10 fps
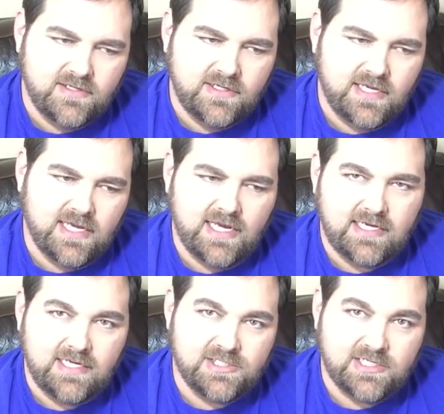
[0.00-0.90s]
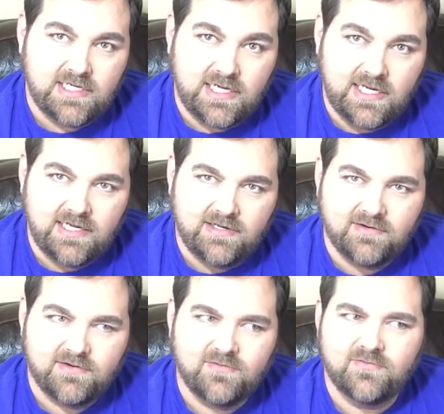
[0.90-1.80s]
E, A, D, G, E,
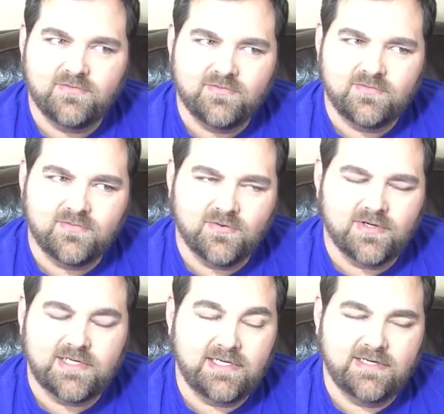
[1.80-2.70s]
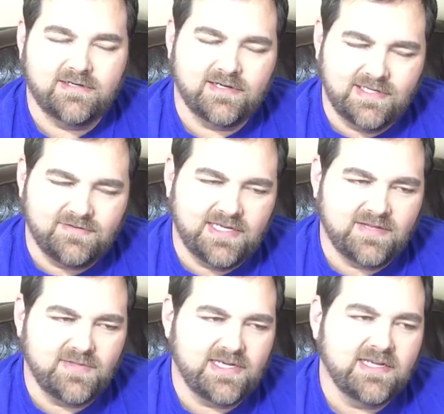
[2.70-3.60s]
or I left out
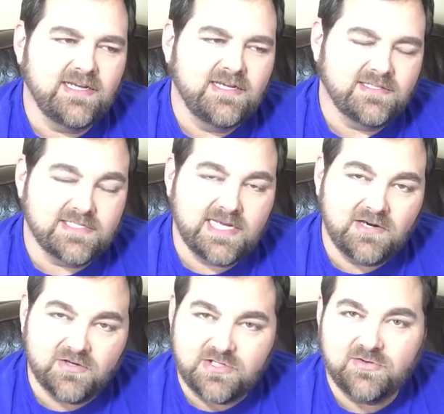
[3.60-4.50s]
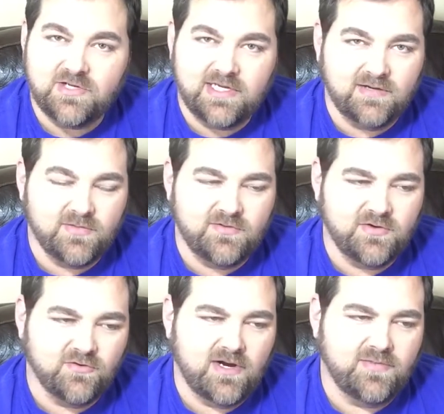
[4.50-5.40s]
the B, the standard tuning. But if
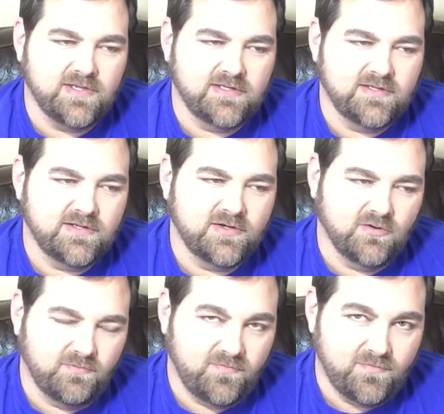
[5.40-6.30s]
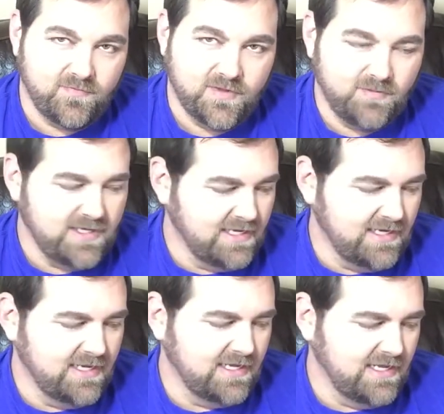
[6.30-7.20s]
you drop the
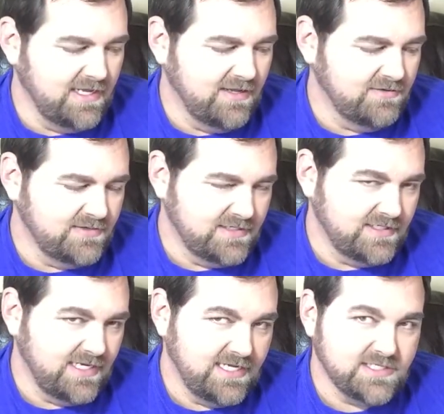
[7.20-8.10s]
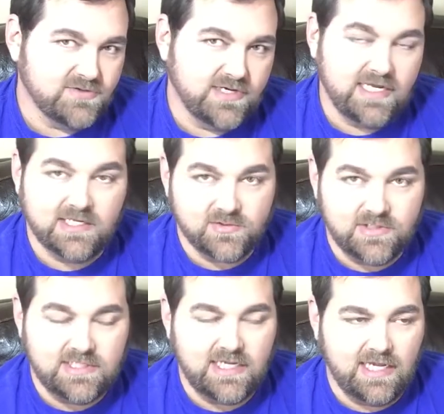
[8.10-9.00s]
big E string down to a D,